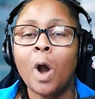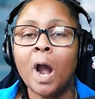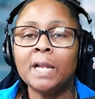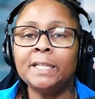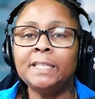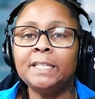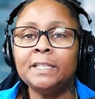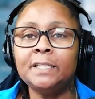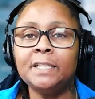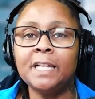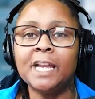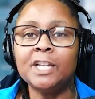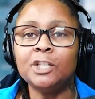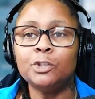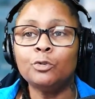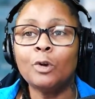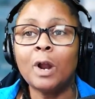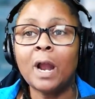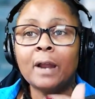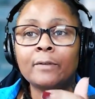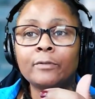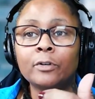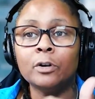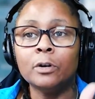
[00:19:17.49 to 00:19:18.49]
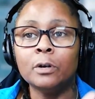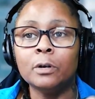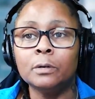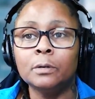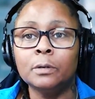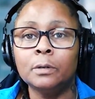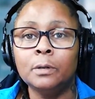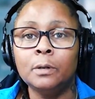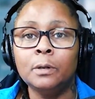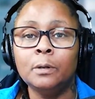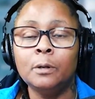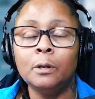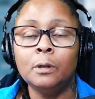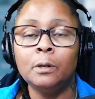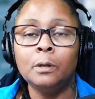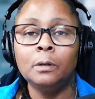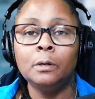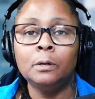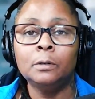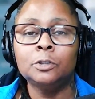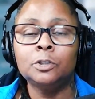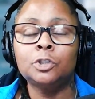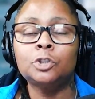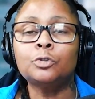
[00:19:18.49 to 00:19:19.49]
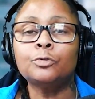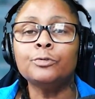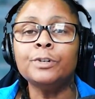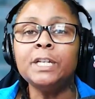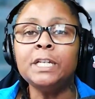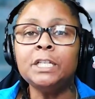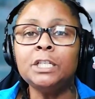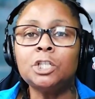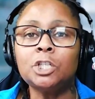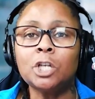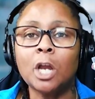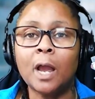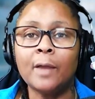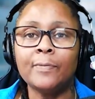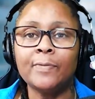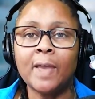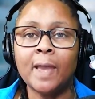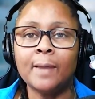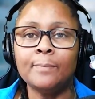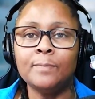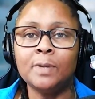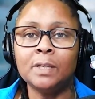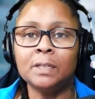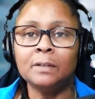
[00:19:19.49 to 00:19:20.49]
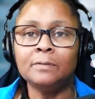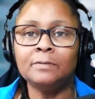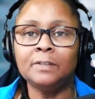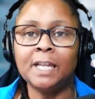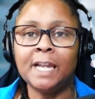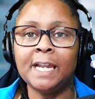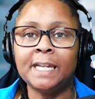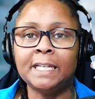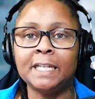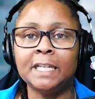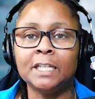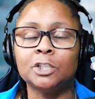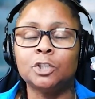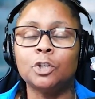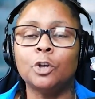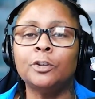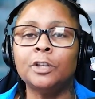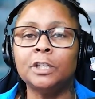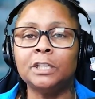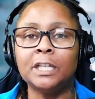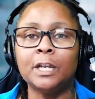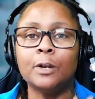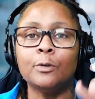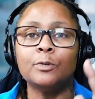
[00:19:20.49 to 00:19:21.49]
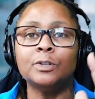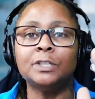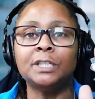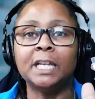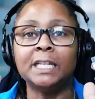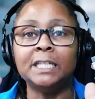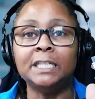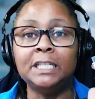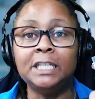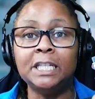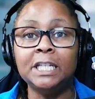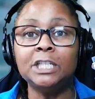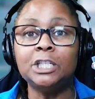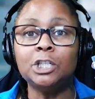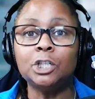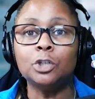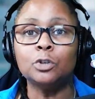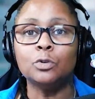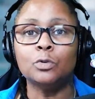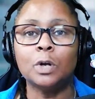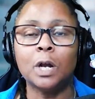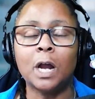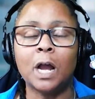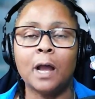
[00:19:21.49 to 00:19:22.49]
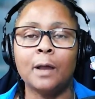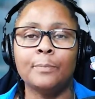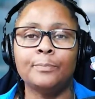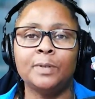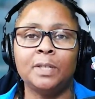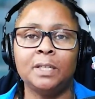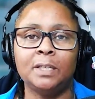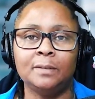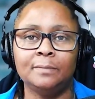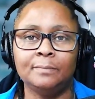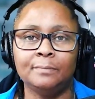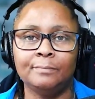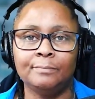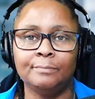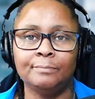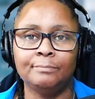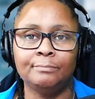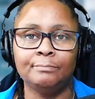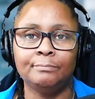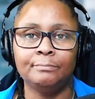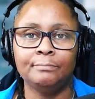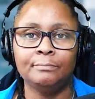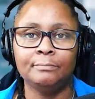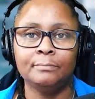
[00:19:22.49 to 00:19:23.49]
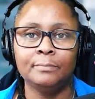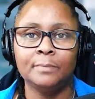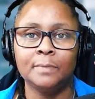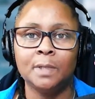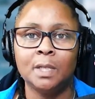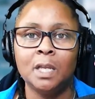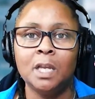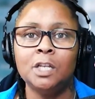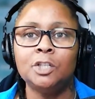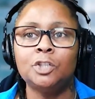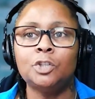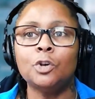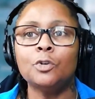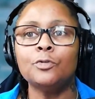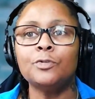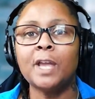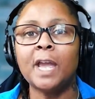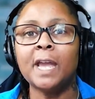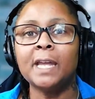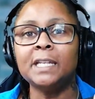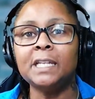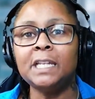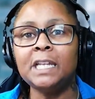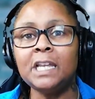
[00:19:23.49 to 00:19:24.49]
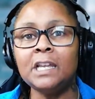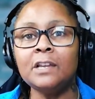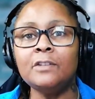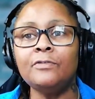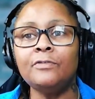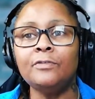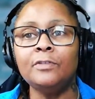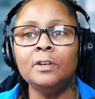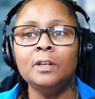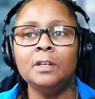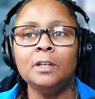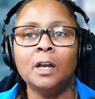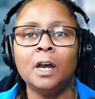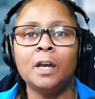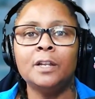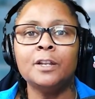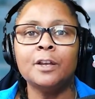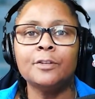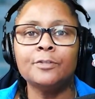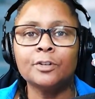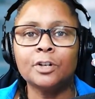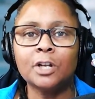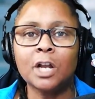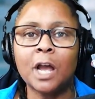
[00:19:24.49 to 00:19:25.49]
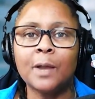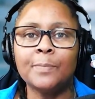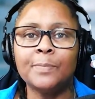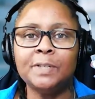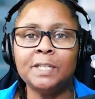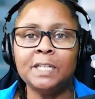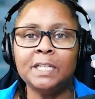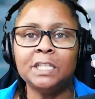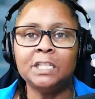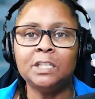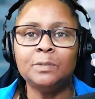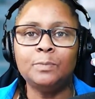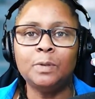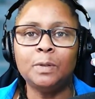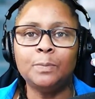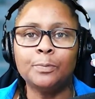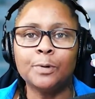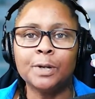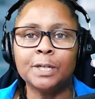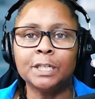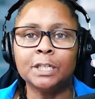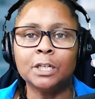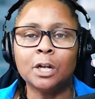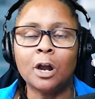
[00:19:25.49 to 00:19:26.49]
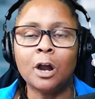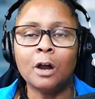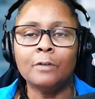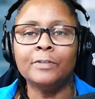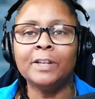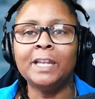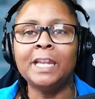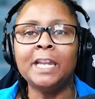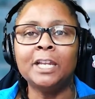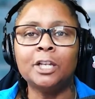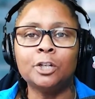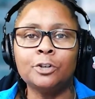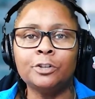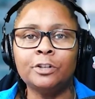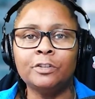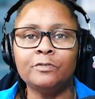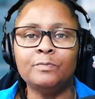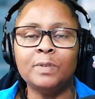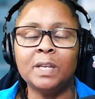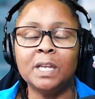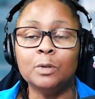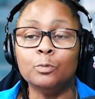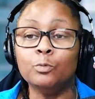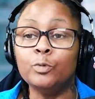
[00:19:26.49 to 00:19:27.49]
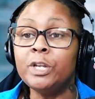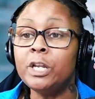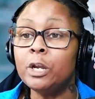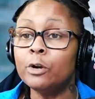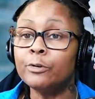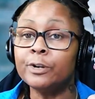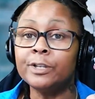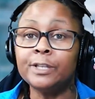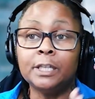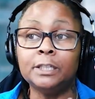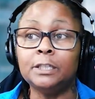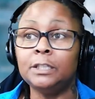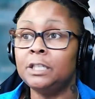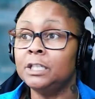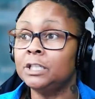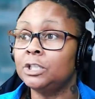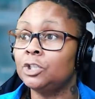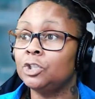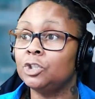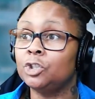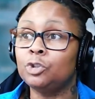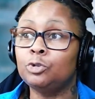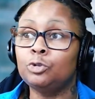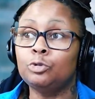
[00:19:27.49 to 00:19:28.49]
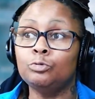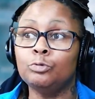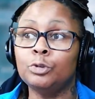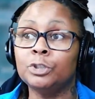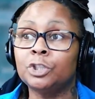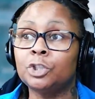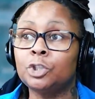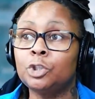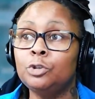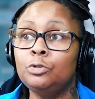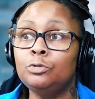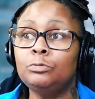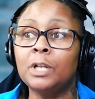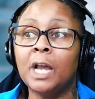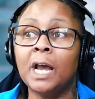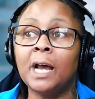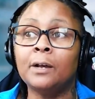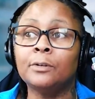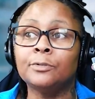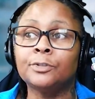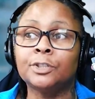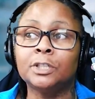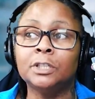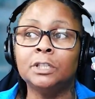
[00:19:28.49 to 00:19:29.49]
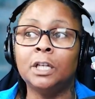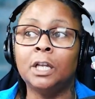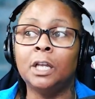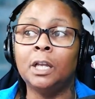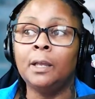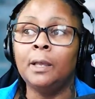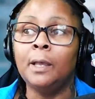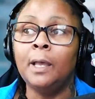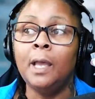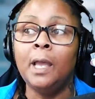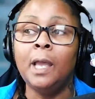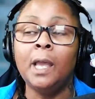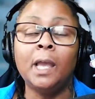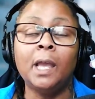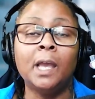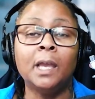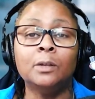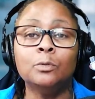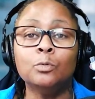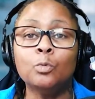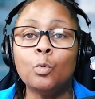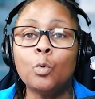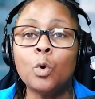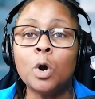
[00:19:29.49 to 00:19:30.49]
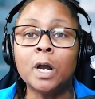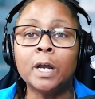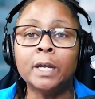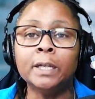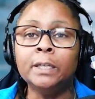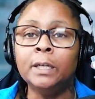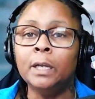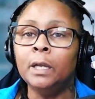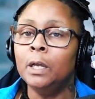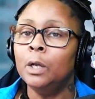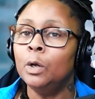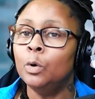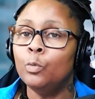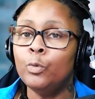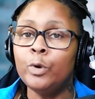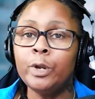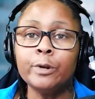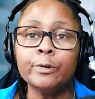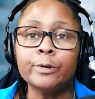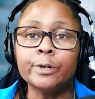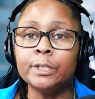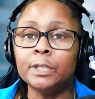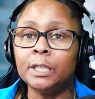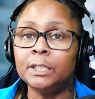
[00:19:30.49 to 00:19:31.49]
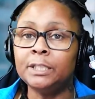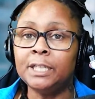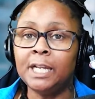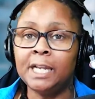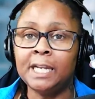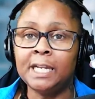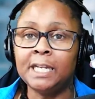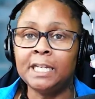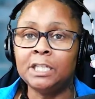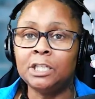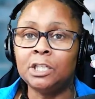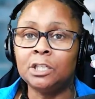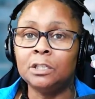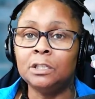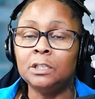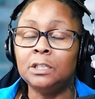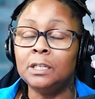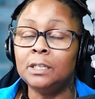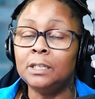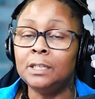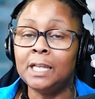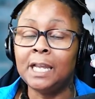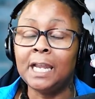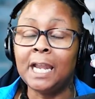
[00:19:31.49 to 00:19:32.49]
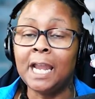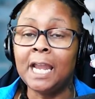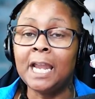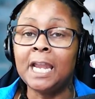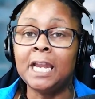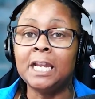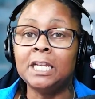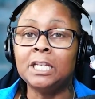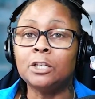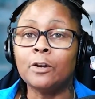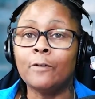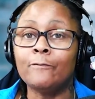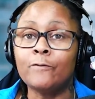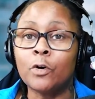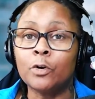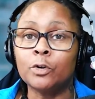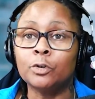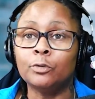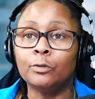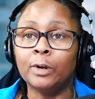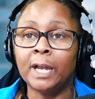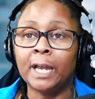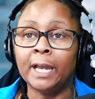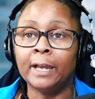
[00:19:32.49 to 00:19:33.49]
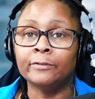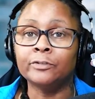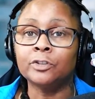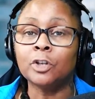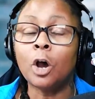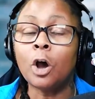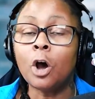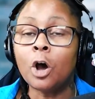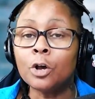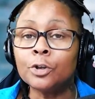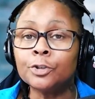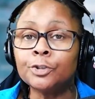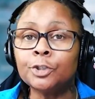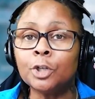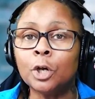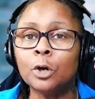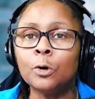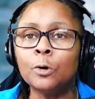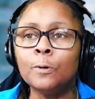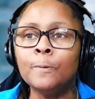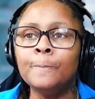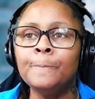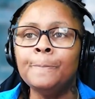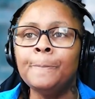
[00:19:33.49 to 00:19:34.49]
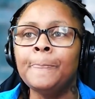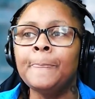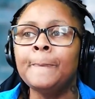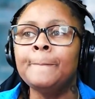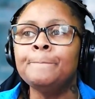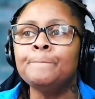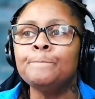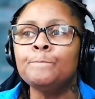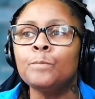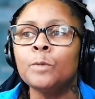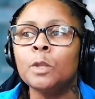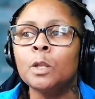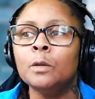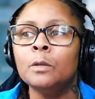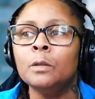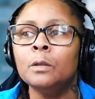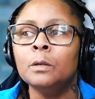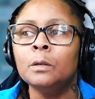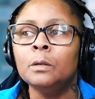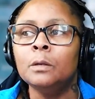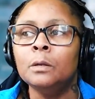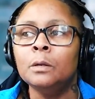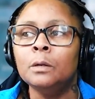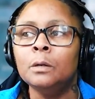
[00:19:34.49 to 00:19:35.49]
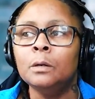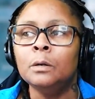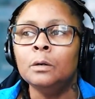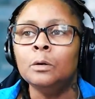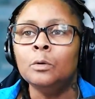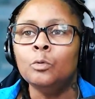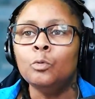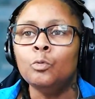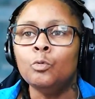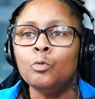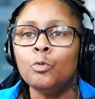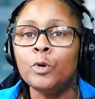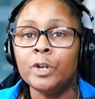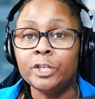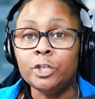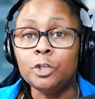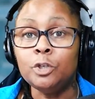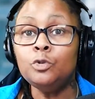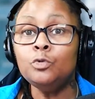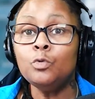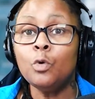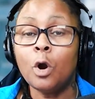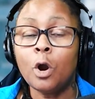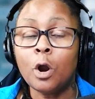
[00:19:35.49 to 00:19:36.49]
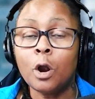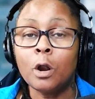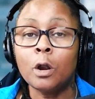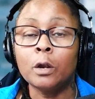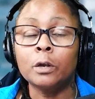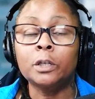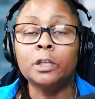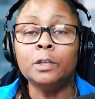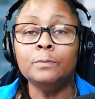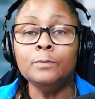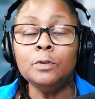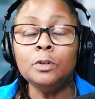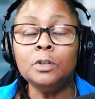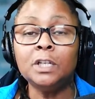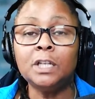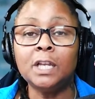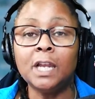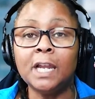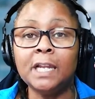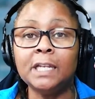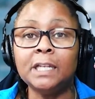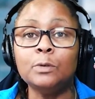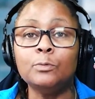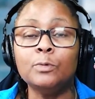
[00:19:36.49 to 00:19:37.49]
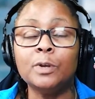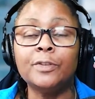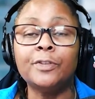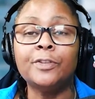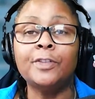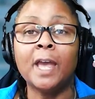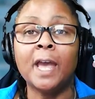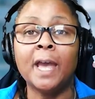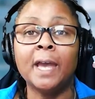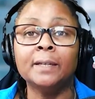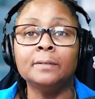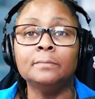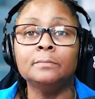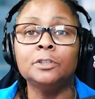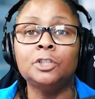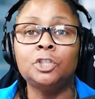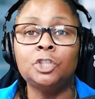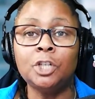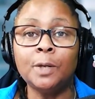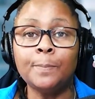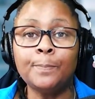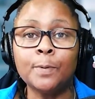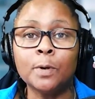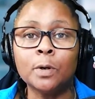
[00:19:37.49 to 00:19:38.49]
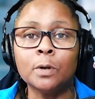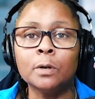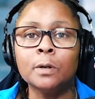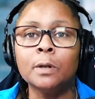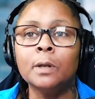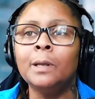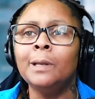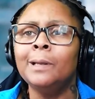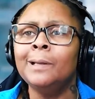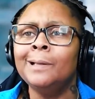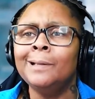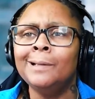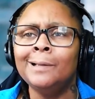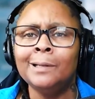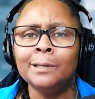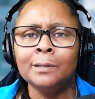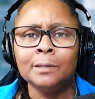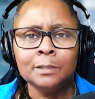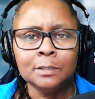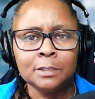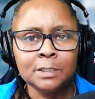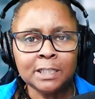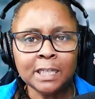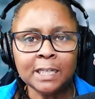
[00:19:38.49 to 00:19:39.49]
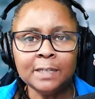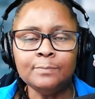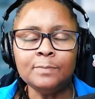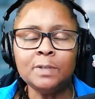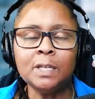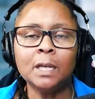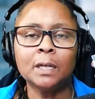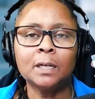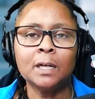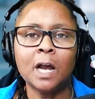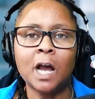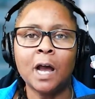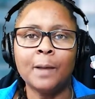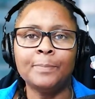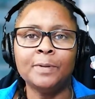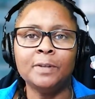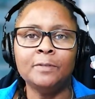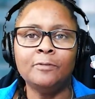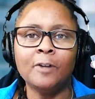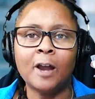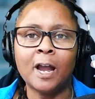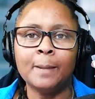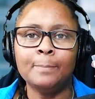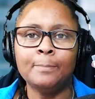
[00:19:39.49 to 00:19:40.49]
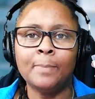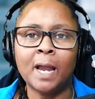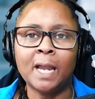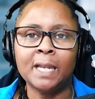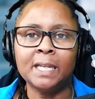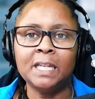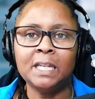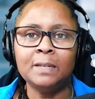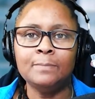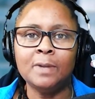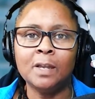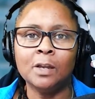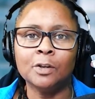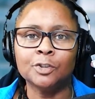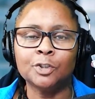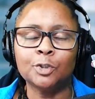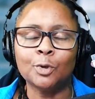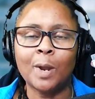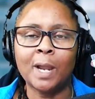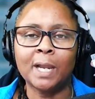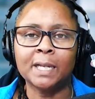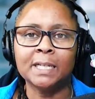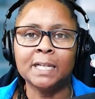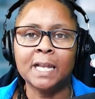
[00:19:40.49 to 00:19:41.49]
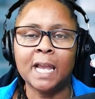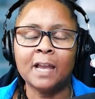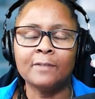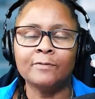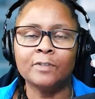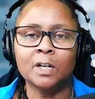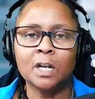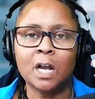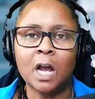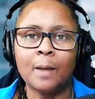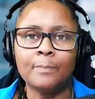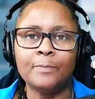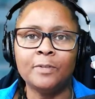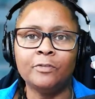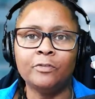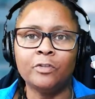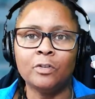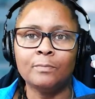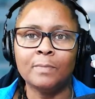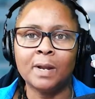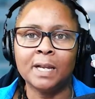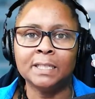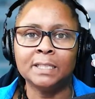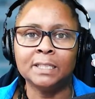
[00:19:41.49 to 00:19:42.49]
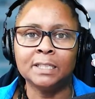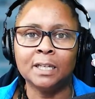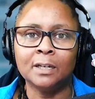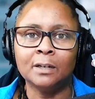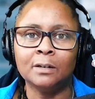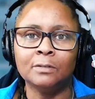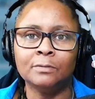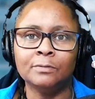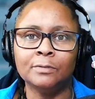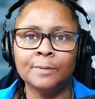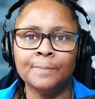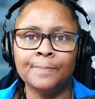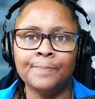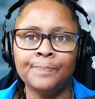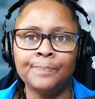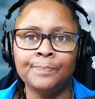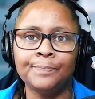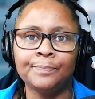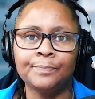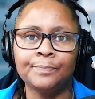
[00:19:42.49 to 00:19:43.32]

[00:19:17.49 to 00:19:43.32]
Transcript: Why didn't that driver screenshot that bill of lading so that there was a digital copy? So that if another copy needed to be printed off, it could have been. Was 2001. We are in the age of photographs. Also, when you are communicating with that shipper, send me a copy by email so I can have a copy for myself.